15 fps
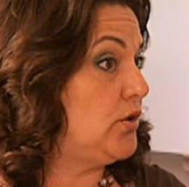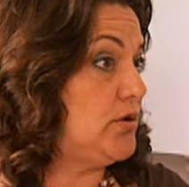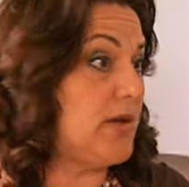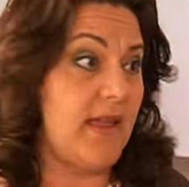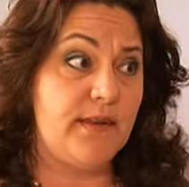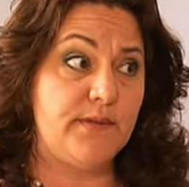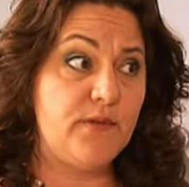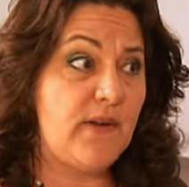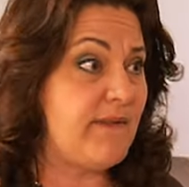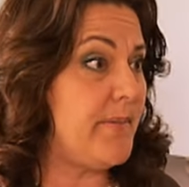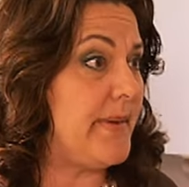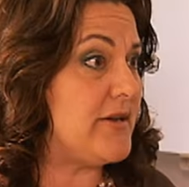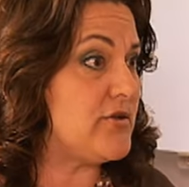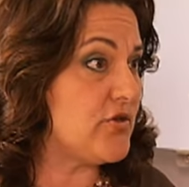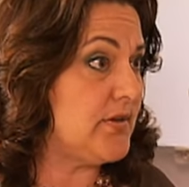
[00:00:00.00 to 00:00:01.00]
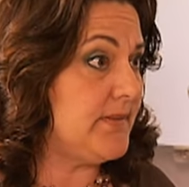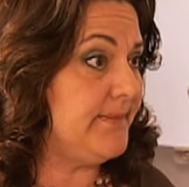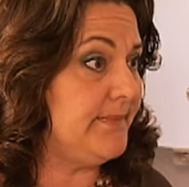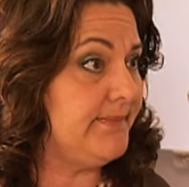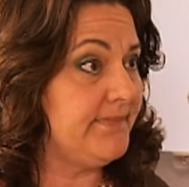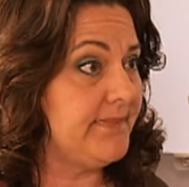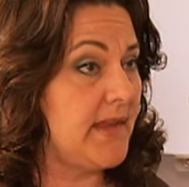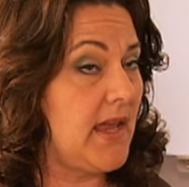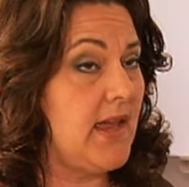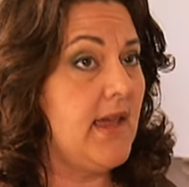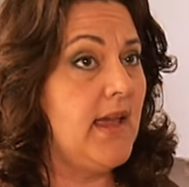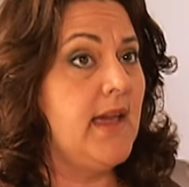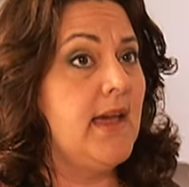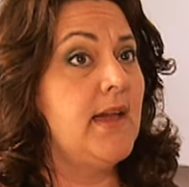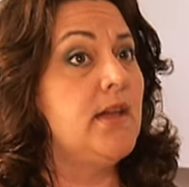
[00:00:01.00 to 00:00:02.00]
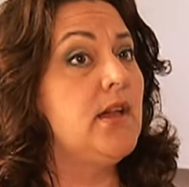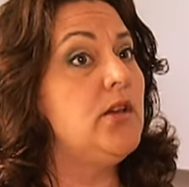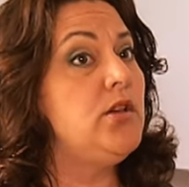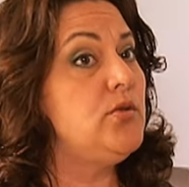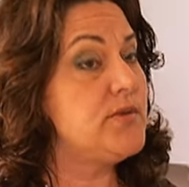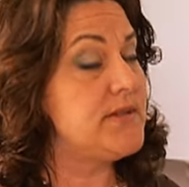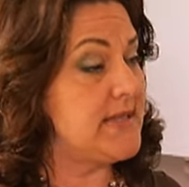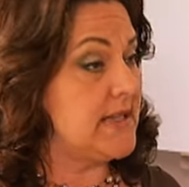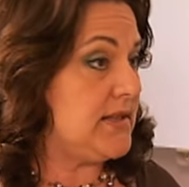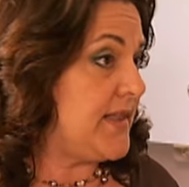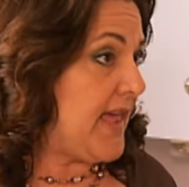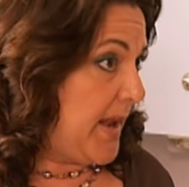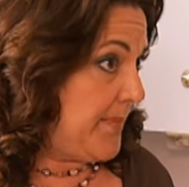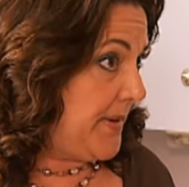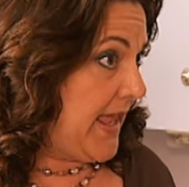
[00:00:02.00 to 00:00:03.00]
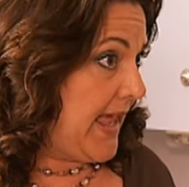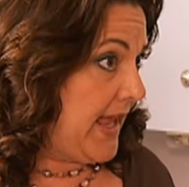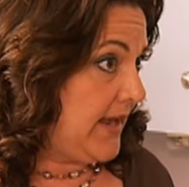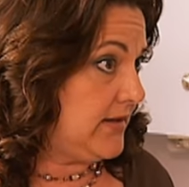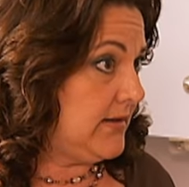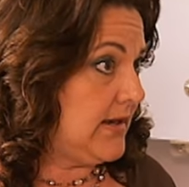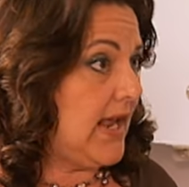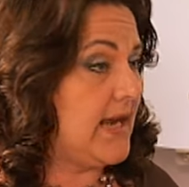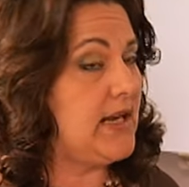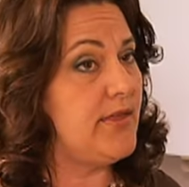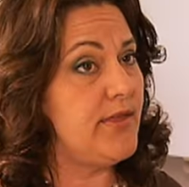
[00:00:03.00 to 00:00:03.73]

neither of you have a pension. You stick to that plan, and in